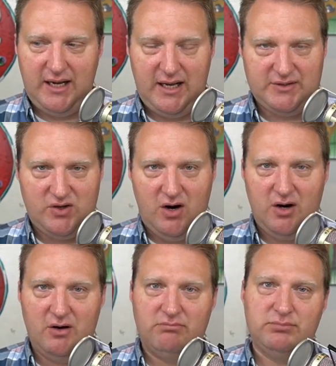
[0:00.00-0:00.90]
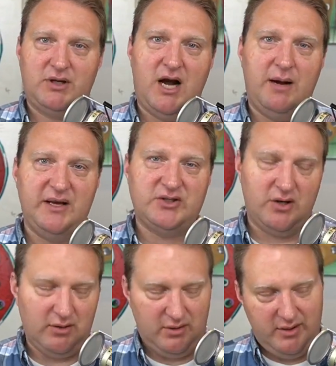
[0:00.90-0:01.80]
I, I saw her
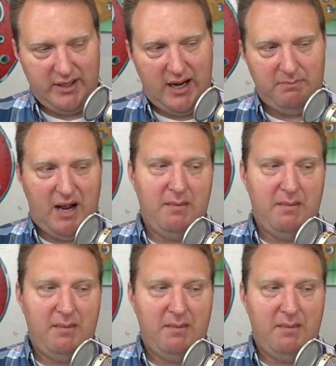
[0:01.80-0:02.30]
comment earlier and I'm,